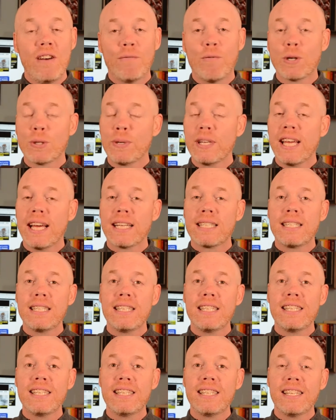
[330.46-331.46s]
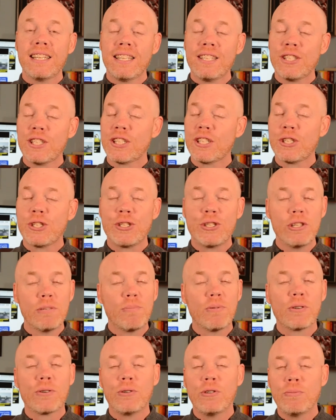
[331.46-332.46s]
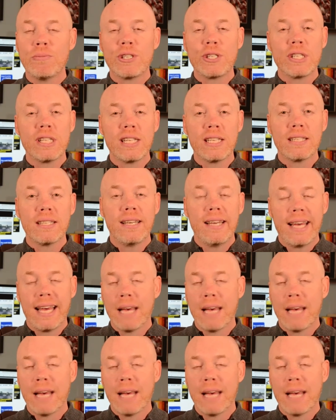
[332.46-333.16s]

420XE, just a super cool machine.